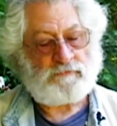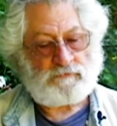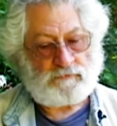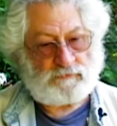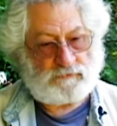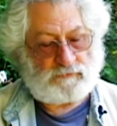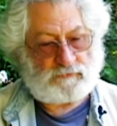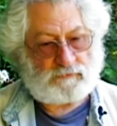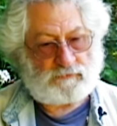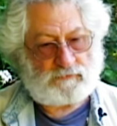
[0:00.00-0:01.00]

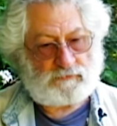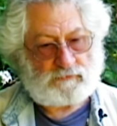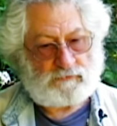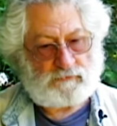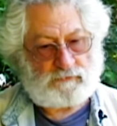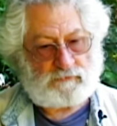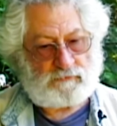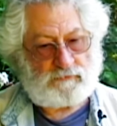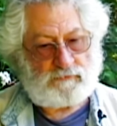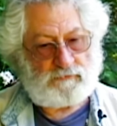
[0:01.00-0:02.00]

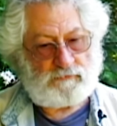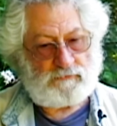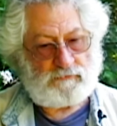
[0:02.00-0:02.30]
[no speech]